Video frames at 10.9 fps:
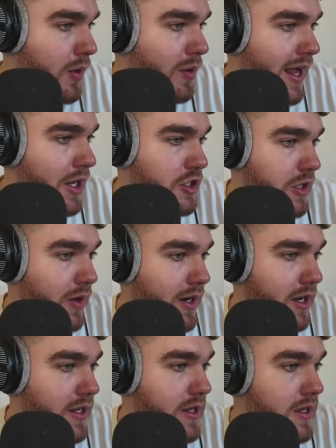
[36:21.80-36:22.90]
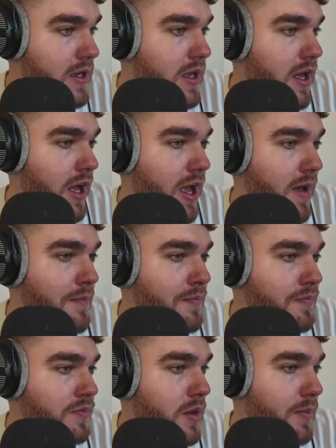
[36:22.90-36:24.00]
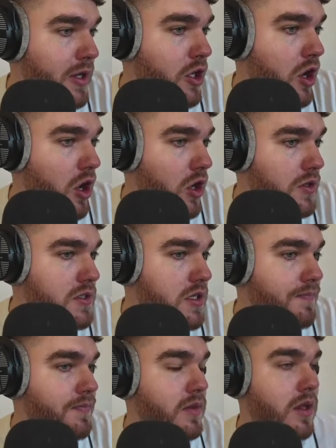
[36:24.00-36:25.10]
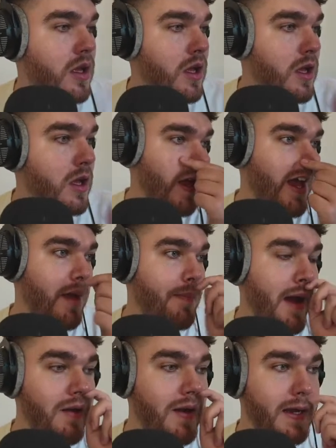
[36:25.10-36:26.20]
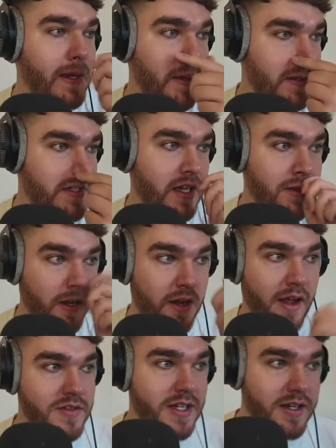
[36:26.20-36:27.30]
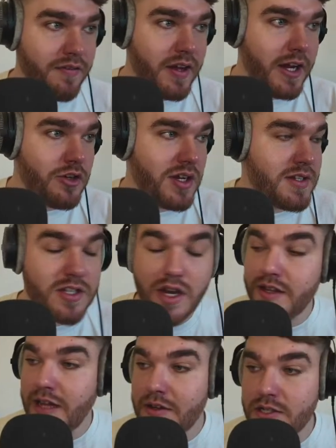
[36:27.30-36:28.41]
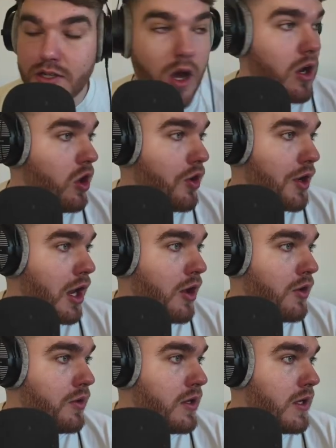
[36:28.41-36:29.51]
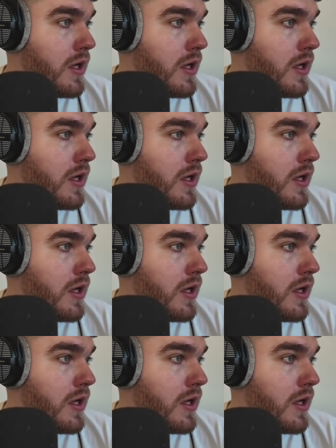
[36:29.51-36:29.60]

Lancashire quickly. Because apparently Sunderland have significant interest in signing Dane Scarlett on loan.